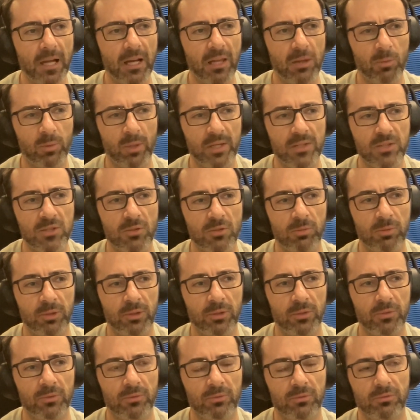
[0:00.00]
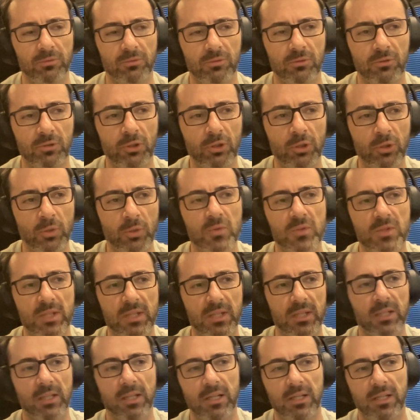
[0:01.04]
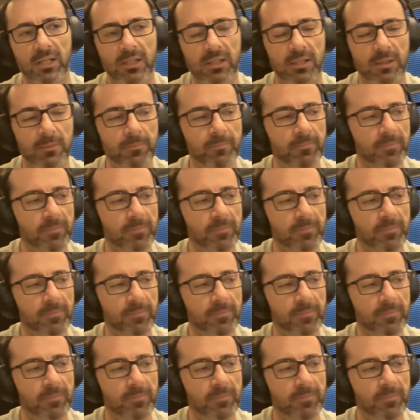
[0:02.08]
Otherwise, you will lose the